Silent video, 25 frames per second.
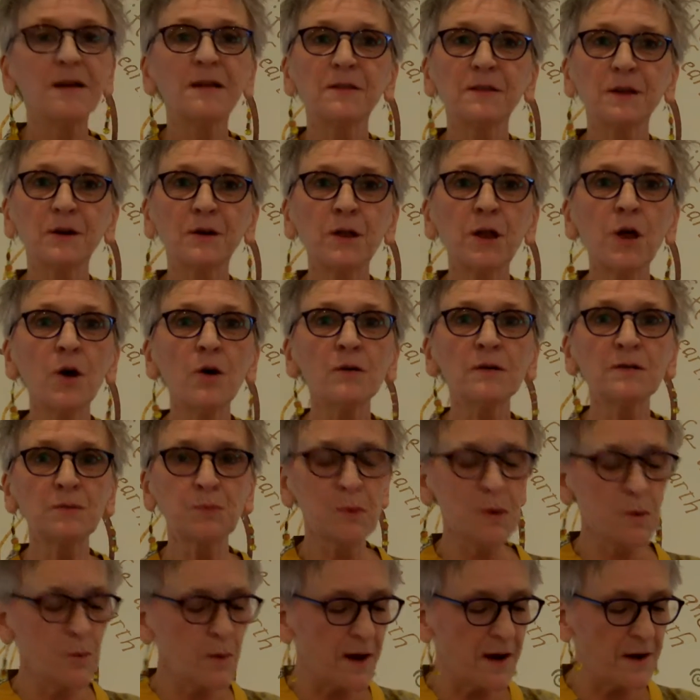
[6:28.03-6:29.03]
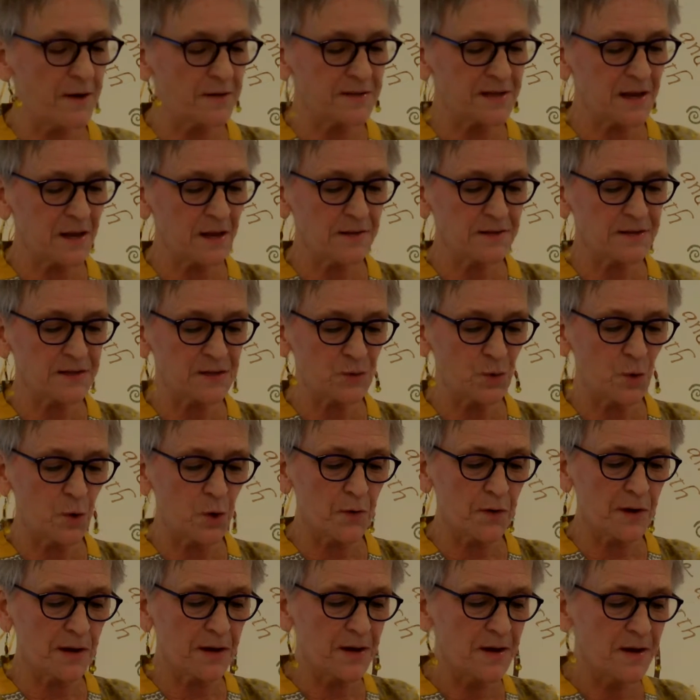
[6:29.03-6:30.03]
The clothes we wear tell a
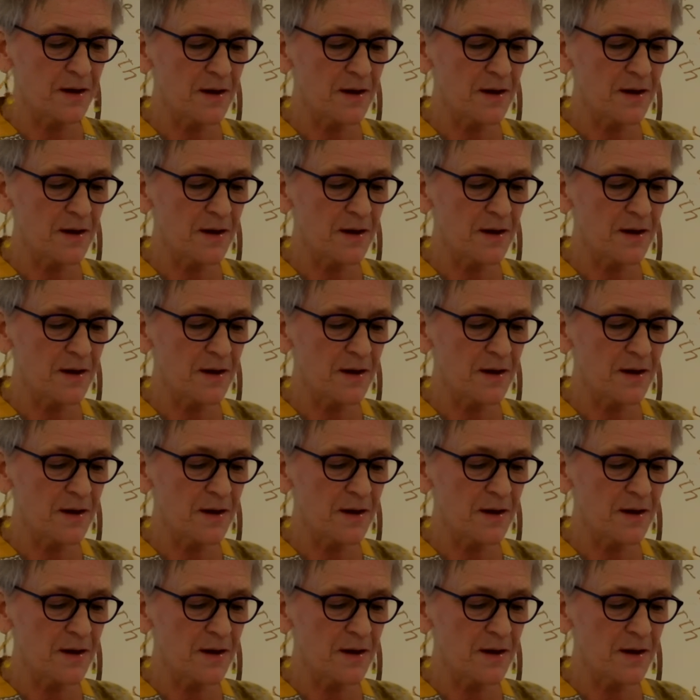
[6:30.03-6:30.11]
story,